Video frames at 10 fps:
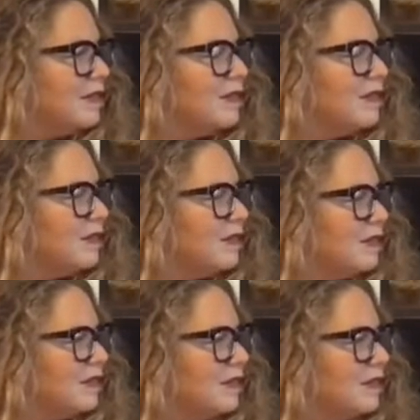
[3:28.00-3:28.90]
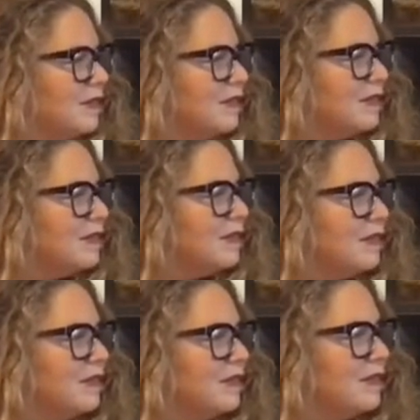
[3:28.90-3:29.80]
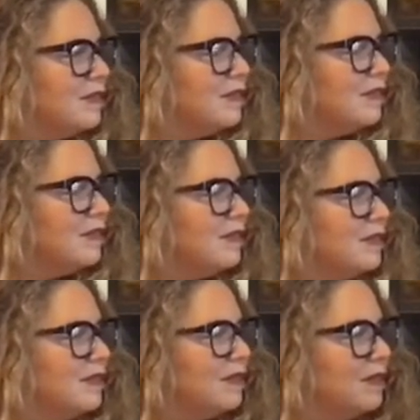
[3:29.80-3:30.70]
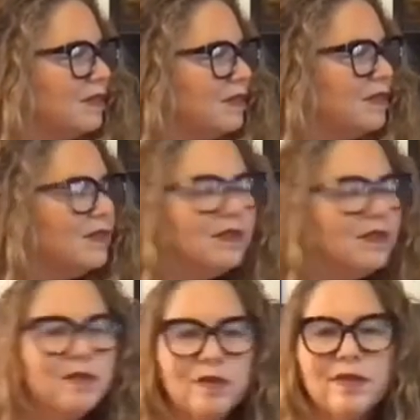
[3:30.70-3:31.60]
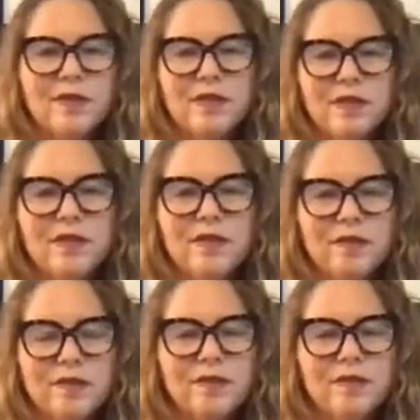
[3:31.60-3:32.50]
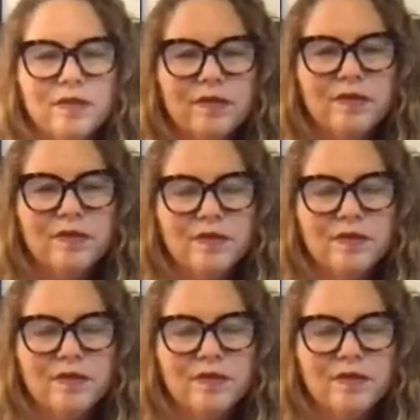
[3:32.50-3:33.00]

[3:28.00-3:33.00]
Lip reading: [no speech]